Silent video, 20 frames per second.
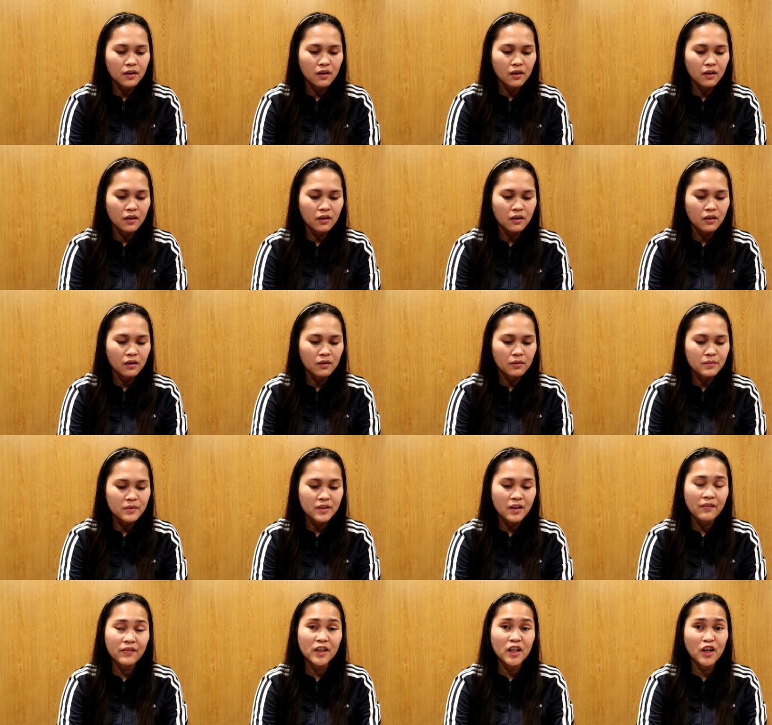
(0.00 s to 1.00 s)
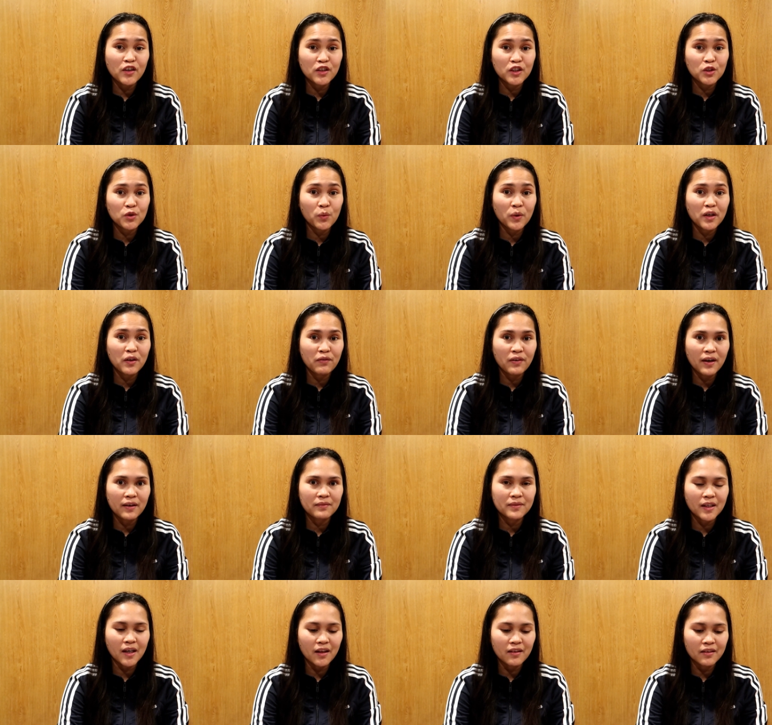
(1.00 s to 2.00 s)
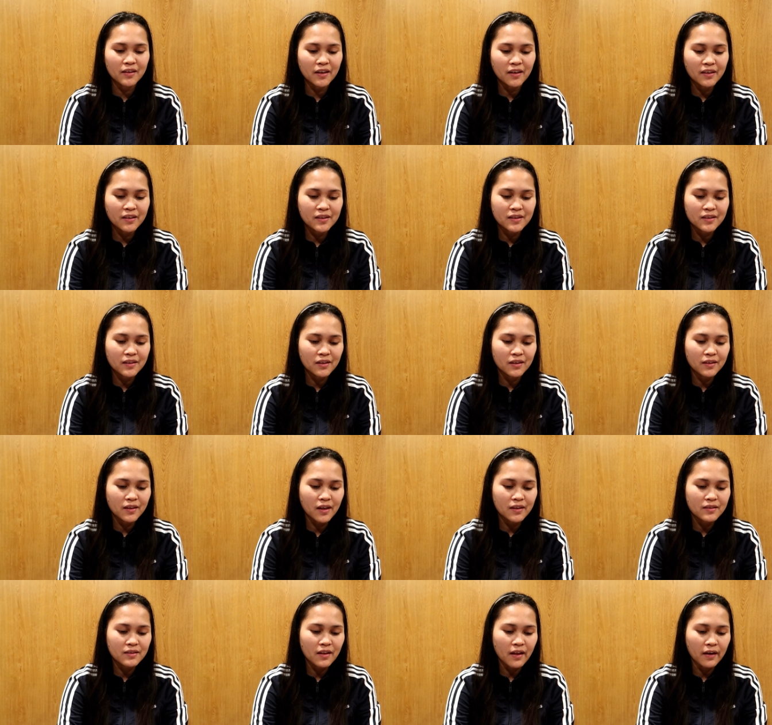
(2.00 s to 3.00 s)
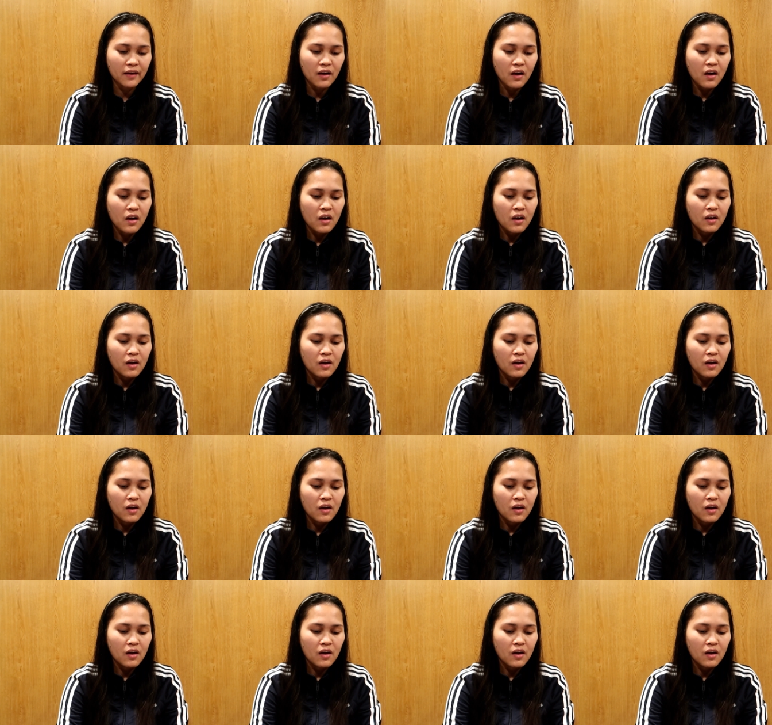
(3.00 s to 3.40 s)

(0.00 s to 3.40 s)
$725, so that's like